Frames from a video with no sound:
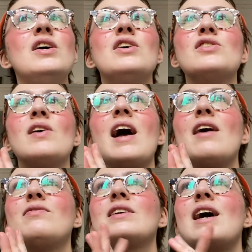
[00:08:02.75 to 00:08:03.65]
So I
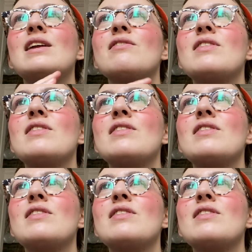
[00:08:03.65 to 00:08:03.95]
have to kind of